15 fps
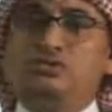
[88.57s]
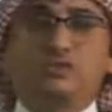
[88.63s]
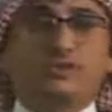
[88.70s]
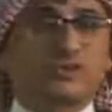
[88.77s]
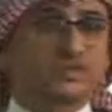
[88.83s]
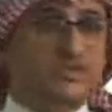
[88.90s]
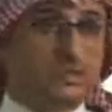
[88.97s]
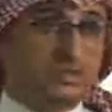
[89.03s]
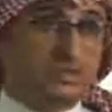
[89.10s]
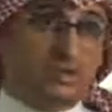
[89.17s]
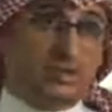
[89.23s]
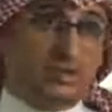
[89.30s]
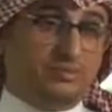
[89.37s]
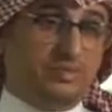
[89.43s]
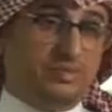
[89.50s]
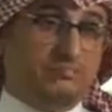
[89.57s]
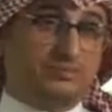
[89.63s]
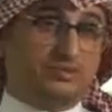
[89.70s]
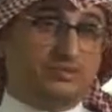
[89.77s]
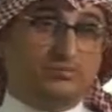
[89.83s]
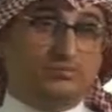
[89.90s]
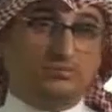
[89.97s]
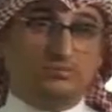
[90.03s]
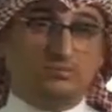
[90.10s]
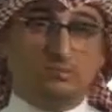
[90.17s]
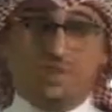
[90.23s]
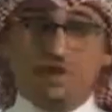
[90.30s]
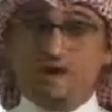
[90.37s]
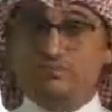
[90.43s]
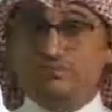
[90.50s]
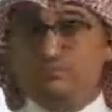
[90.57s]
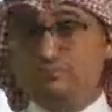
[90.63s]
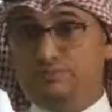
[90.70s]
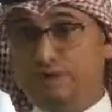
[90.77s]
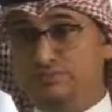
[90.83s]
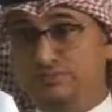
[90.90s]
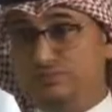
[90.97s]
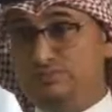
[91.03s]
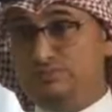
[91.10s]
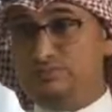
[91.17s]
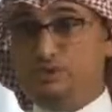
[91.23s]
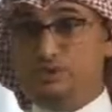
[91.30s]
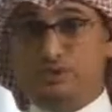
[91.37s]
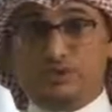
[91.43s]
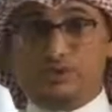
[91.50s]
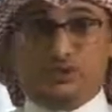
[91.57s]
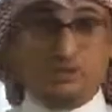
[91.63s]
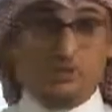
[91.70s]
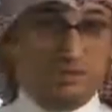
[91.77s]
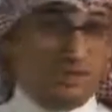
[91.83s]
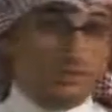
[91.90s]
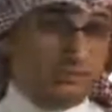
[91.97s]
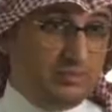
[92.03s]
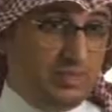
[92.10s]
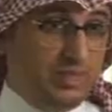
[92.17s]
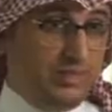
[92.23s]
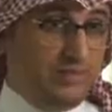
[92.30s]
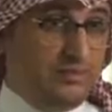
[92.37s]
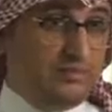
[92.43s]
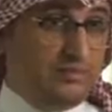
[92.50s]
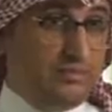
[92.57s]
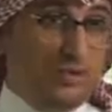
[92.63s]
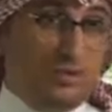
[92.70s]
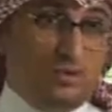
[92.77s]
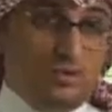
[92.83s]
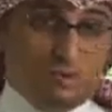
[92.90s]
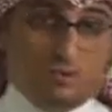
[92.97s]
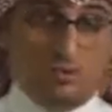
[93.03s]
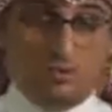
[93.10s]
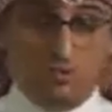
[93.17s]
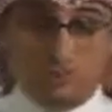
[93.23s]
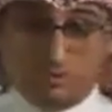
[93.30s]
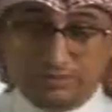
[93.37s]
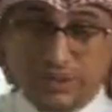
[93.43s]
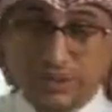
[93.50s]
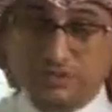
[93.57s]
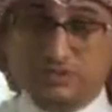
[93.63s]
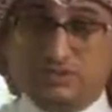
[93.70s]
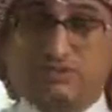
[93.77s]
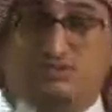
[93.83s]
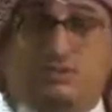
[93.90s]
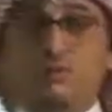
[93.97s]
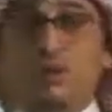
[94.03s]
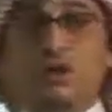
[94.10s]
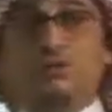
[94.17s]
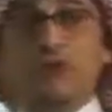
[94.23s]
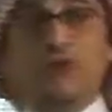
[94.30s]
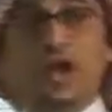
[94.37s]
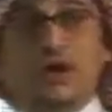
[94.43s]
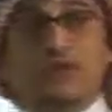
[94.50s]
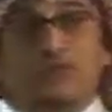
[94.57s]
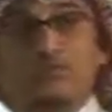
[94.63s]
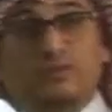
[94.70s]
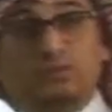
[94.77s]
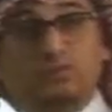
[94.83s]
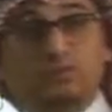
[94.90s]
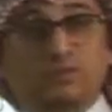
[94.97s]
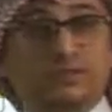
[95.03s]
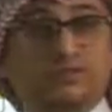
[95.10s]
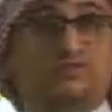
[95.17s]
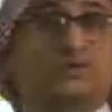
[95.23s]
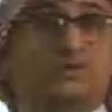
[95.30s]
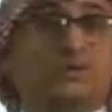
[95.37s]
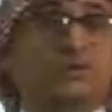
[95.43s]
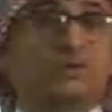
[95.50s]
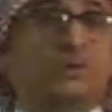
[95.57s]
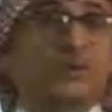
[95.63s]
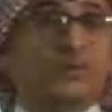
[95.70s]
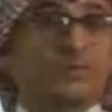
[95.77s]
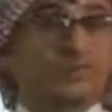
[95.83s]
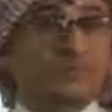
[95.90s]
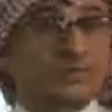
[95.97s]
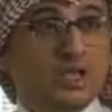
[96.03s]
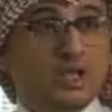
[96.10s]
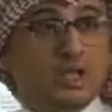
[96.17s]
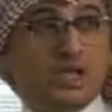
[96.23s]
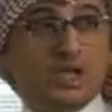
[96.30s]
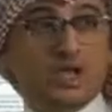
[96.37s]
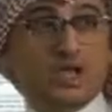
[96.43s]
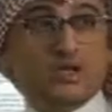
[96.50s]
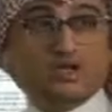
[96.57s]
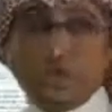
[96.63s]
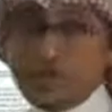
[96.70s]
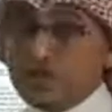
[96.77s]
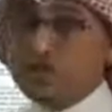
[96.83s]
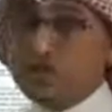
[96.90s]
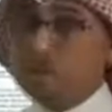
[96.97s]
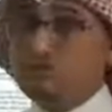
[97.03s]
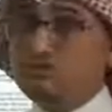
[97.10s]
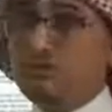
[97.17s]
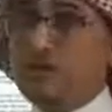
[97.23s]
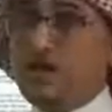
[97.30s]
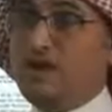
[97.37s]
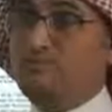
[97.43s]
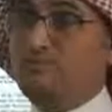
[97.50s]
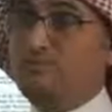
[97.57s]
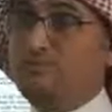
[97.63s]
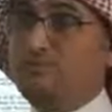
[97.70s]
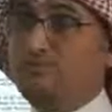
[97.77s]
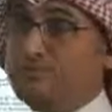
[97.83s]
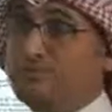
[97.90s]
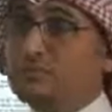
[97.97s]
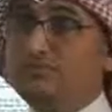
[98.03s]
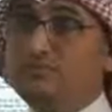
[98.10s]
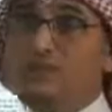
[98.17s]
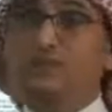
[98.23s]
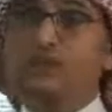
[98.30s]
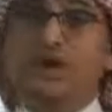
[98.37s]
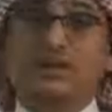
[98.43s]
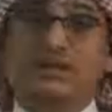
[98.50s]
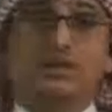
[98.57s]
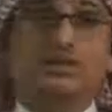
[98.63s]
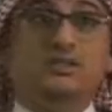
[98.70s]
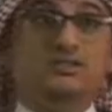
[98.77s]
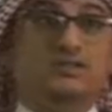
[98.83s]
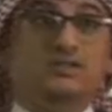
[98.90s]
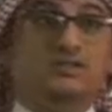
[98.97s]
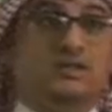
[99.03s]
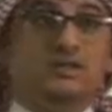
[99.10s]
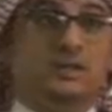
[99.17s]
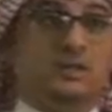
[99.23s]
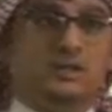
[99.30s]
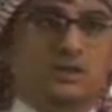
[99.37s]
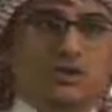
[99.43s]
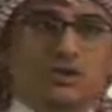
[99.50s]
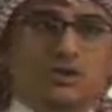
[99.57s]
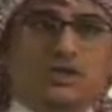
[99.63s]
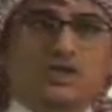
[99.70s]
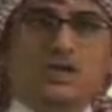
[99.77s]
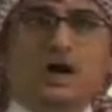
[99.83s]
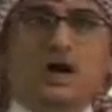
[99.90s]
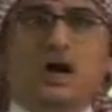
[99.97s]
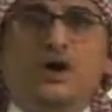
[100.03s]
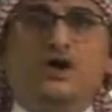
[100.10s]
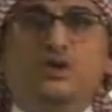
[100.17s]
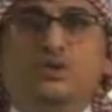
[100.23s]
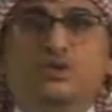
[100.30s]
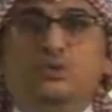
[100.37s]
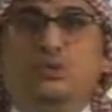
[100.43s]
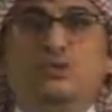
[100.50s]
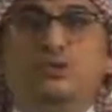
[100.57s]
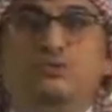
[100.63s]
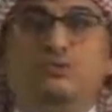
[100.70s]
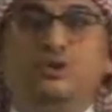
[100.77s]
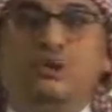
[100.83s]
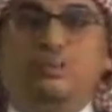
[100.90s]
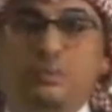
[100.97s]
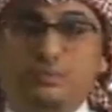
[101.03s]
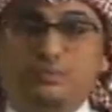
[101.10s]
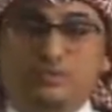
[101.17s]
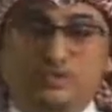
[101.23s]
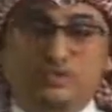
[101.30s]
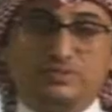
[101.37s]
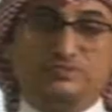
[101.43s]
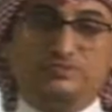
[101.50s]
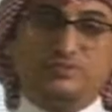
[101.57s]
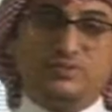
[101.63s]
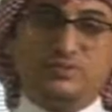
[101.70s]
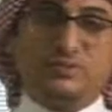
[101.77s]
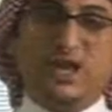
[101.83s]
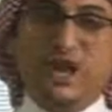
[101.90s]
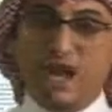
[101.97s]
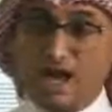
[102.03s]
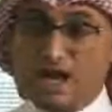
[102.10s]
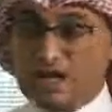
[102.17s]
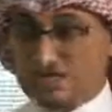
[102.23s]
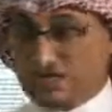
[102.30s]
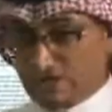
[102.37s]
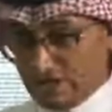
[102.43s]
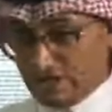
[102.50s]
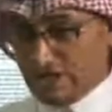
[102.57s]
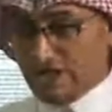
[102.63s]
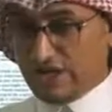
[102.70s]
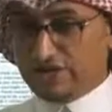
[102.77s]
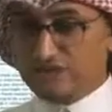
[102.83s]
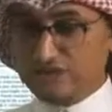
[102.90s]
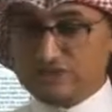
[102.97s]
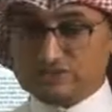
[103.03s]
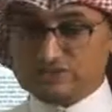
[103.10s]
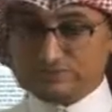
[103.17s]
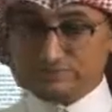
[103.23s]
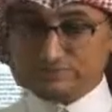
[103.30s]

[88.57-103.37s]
different problems. We have problems for the old men or old men. We have problem for the teens. We have problem for adults. Okay, what are your problems as a teenagers?